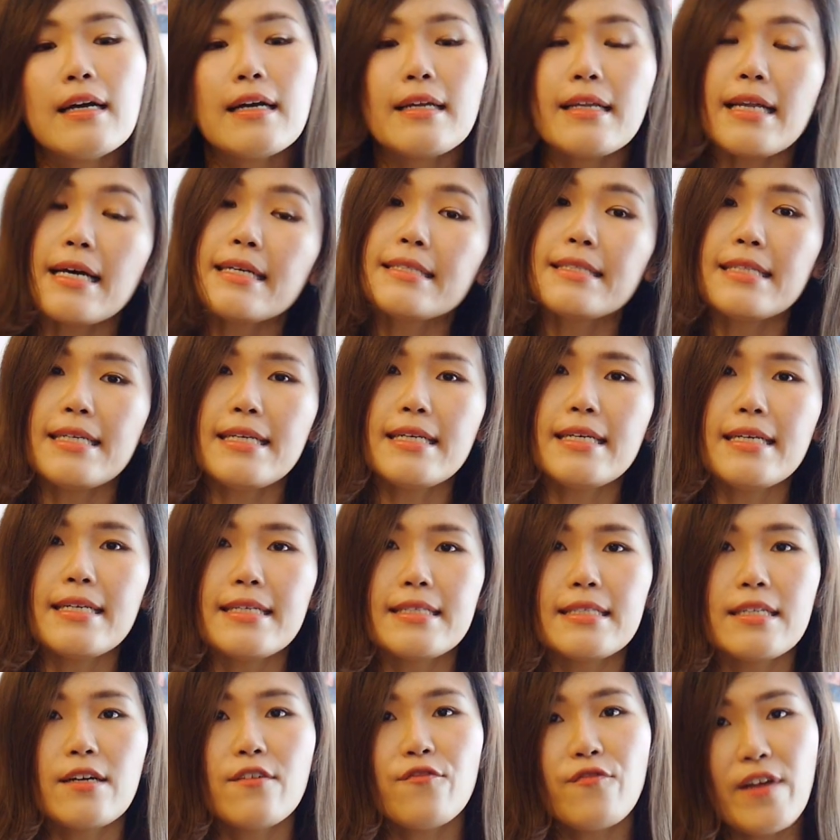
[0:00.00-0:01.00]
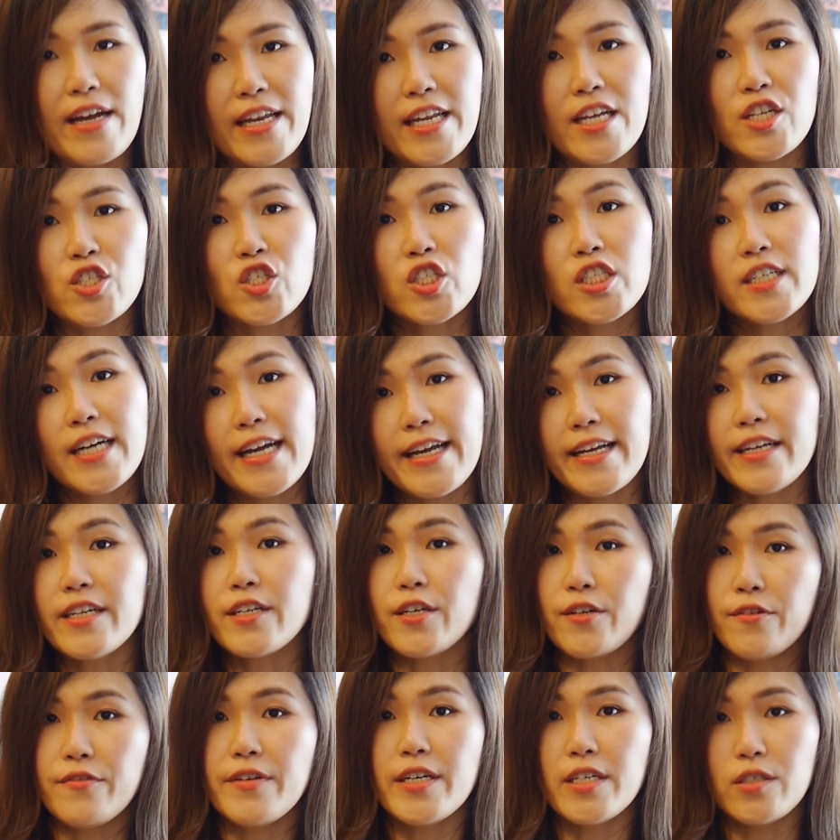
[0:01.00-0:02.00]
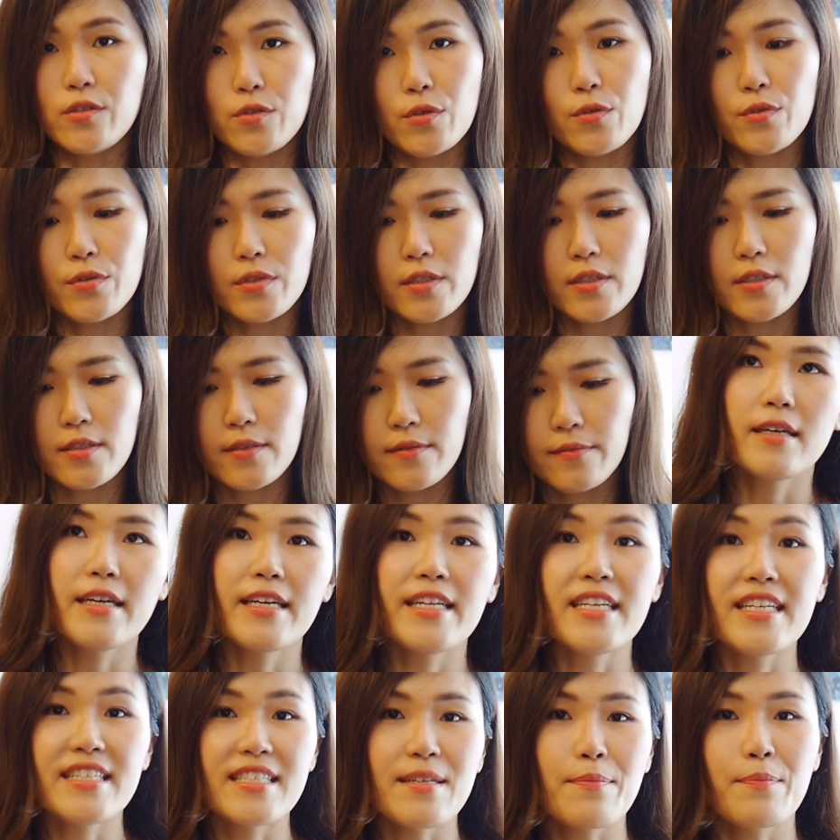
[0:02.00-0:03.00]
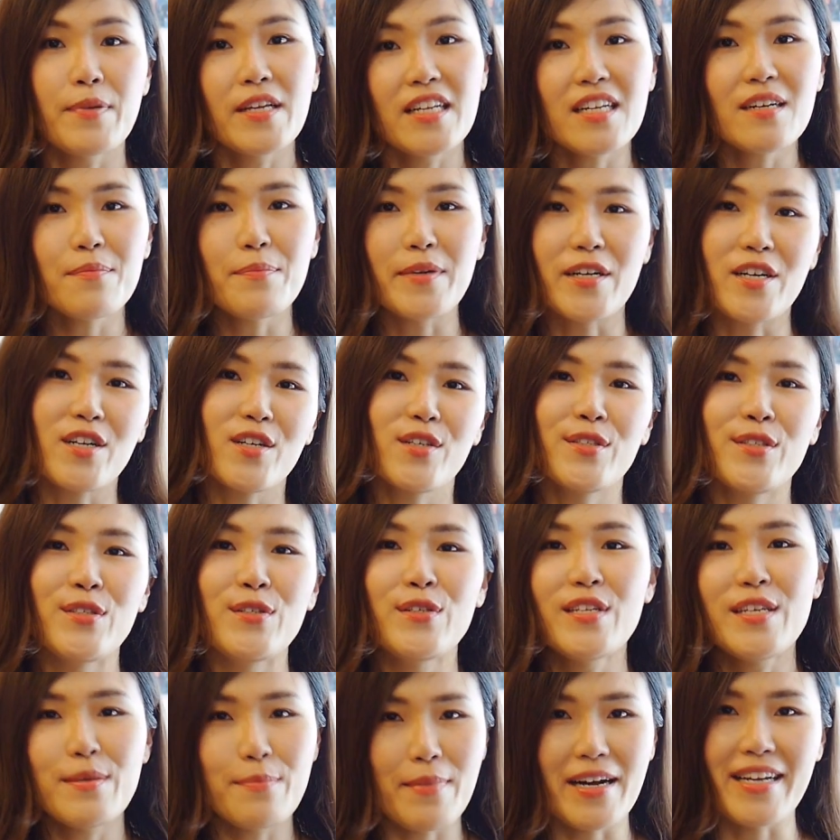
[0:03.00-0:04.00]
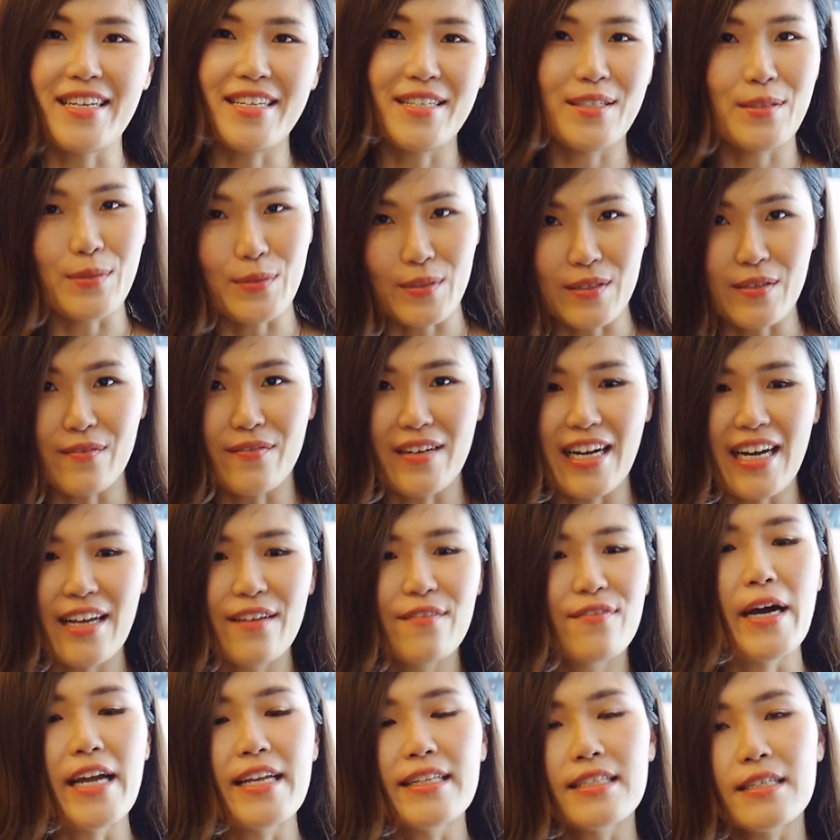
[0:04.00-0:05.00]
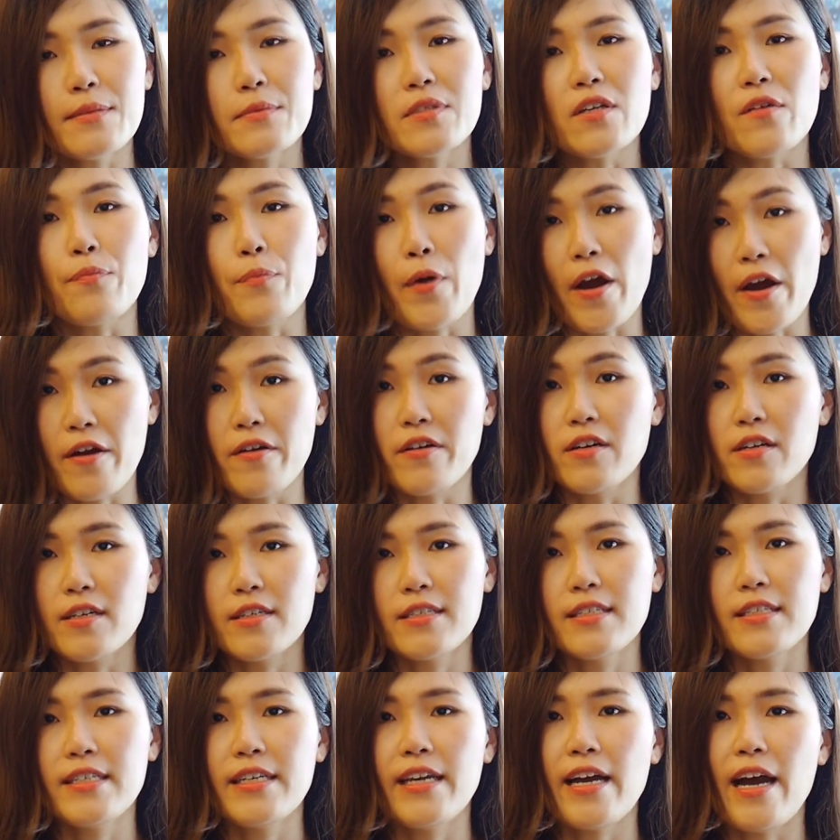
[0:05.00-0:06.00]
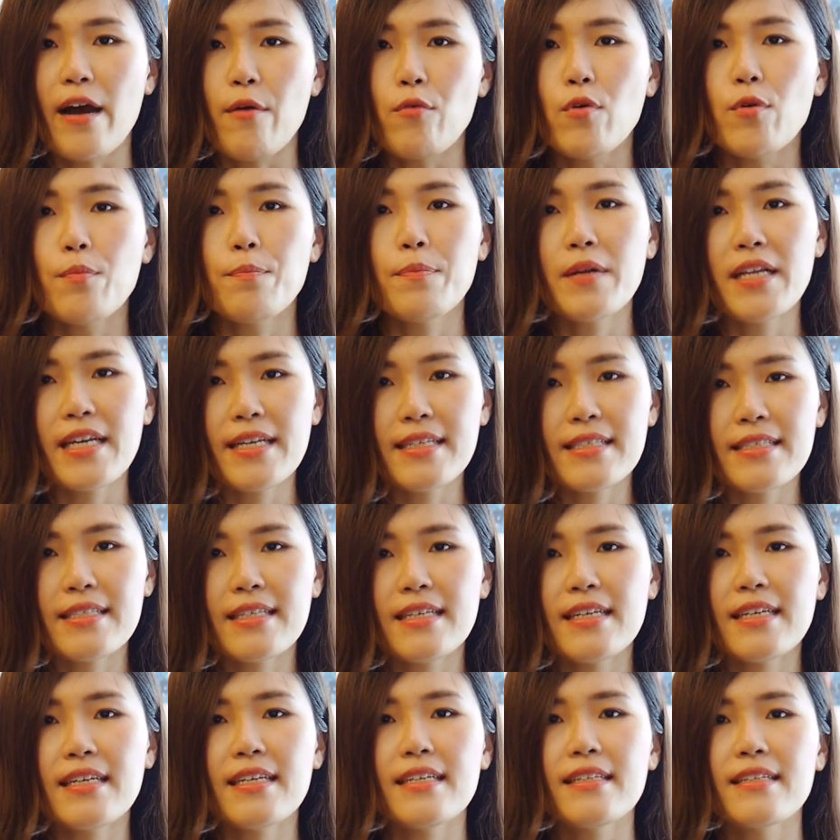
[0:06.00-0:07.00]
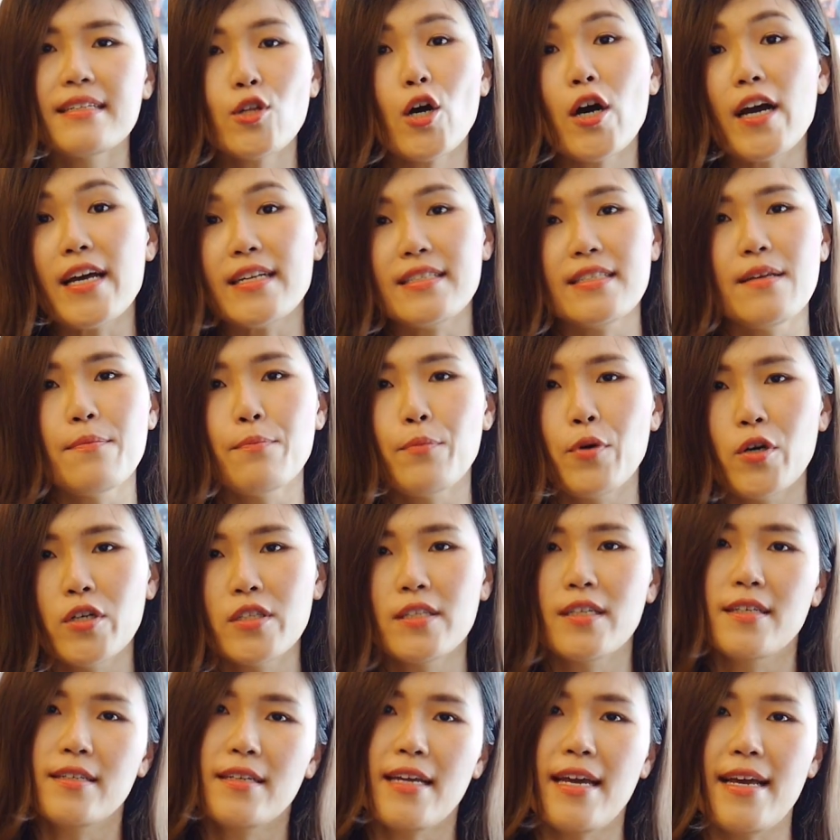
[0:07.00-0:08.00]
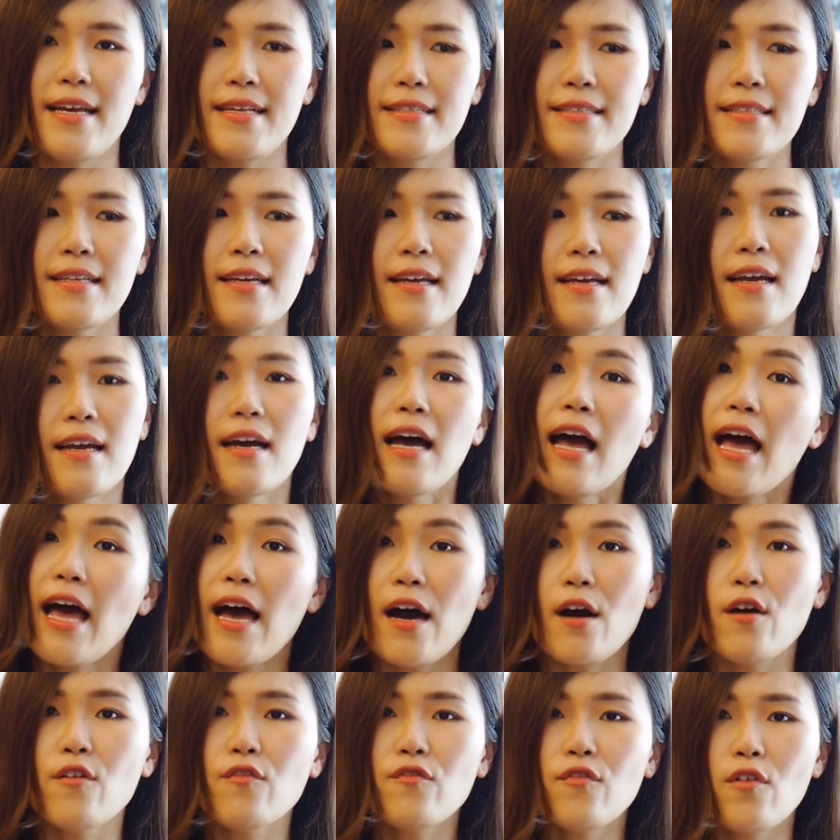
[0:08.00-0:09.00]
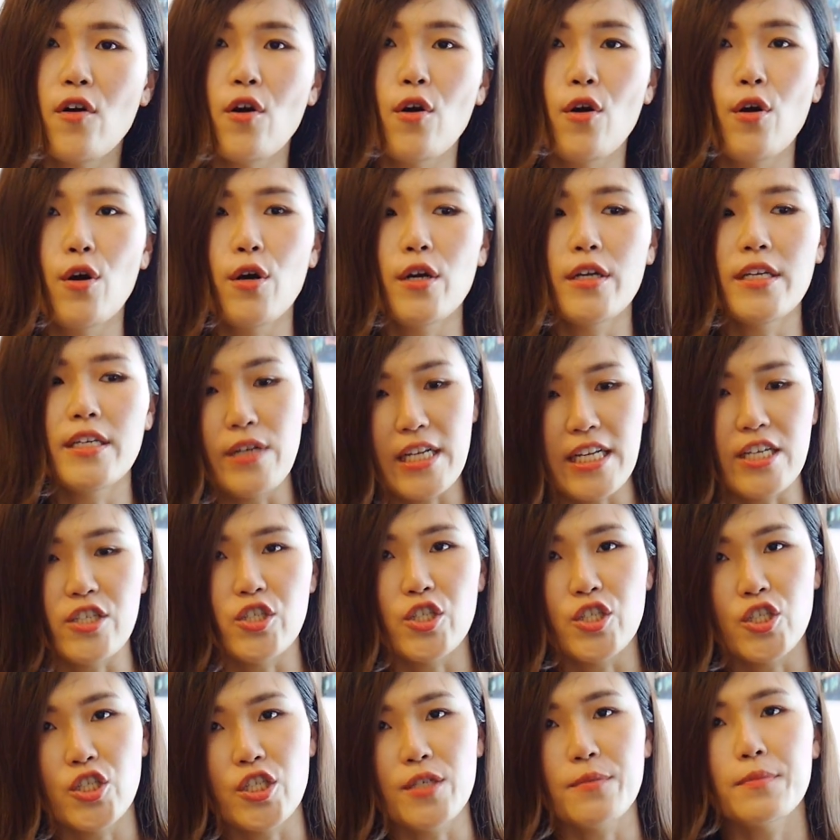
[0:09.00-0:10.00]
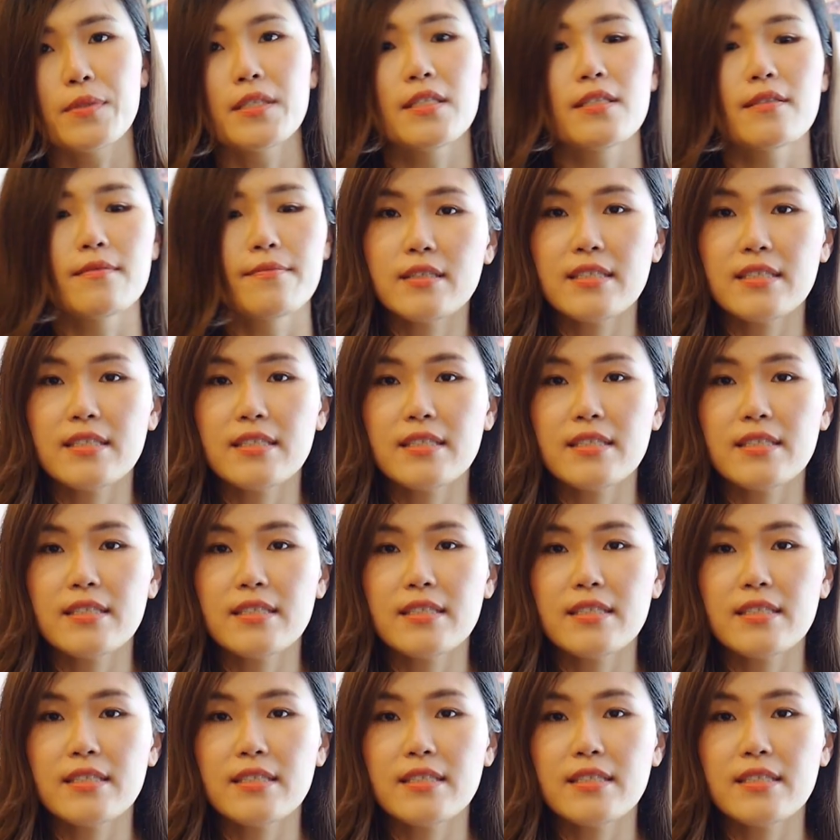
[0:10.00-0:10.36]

Lastly is the financial and career goals. It is a pillar because you need money to survive. But in terms of priority, I would place it not as important as health or relationships.